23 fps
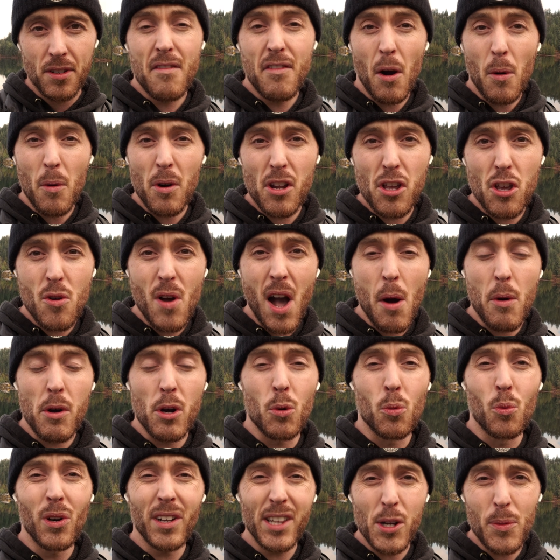If I were you, I would
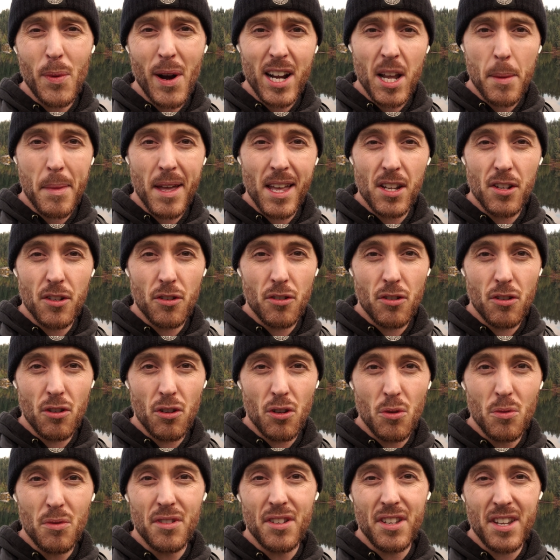really recommend
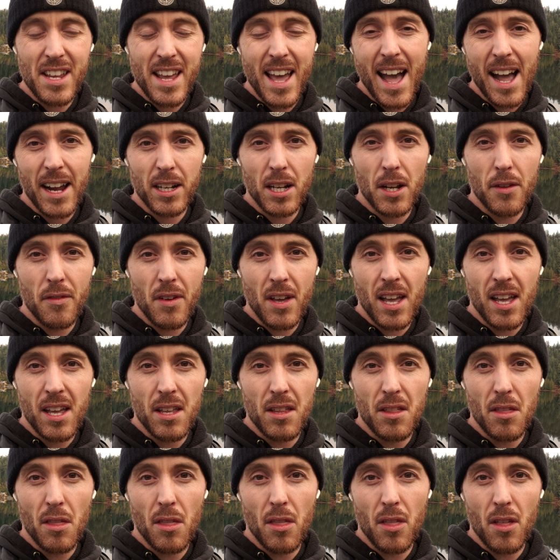to deactivate